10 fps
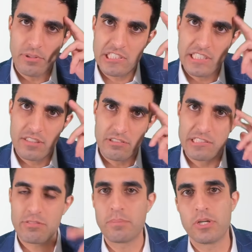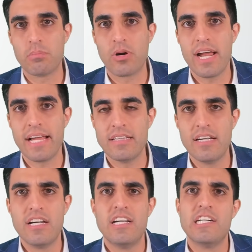signals from your brain.
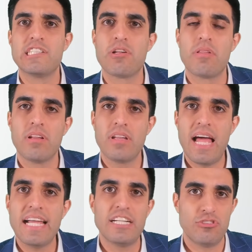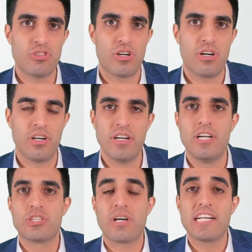So the leg in turn
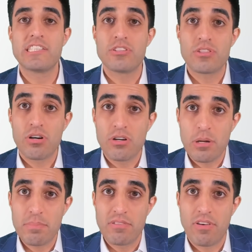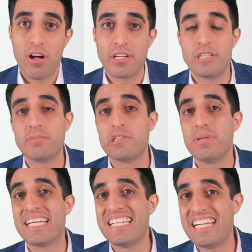tries to turn up the volume so
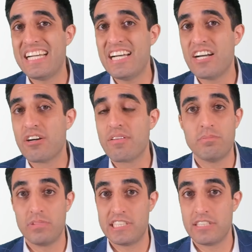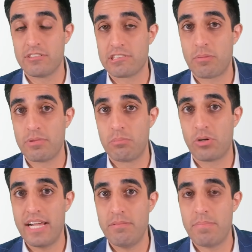it can hear the signals from the
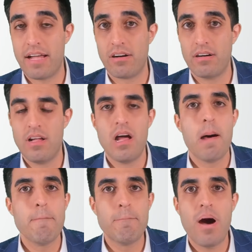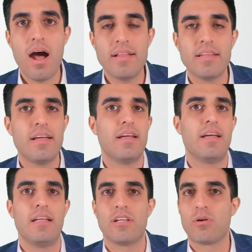brain better. But
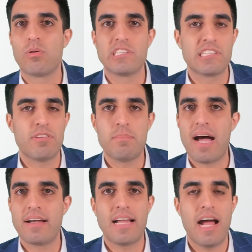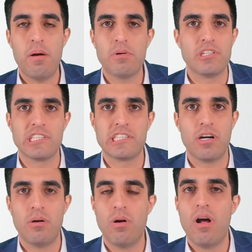in the course of about an hour or
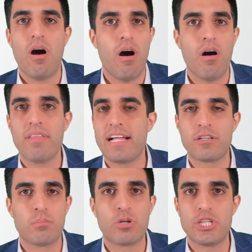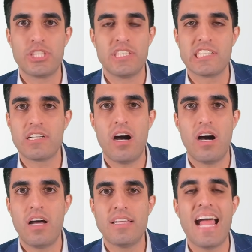so, all that compression is
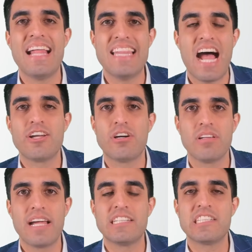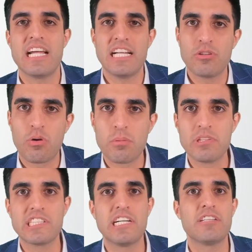gone, and now your leg is getting normal
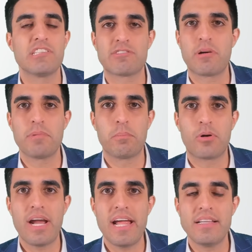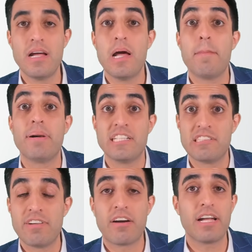signals from the brain, but it's
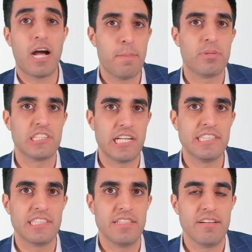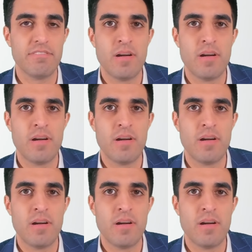very hypersensitive.